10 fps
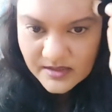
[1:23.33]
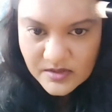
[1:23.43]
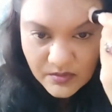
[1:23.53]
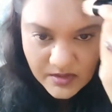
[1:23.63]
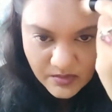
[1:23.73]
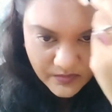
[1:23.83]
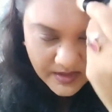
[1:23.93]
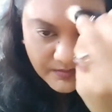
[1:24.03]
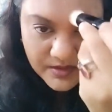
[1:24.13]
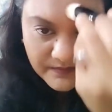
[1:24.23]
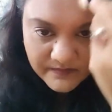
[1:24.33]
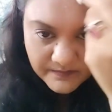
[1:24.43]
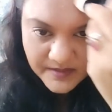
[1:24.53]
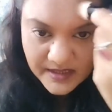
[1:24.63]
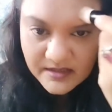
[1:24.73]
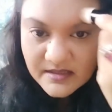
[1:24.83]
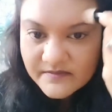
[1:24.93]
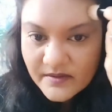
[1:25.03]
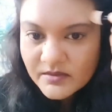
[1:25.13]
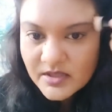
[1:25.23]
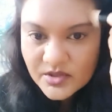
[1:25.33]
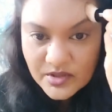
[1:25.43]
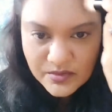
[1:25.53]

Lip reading: So now when I'm going to blend this foundation,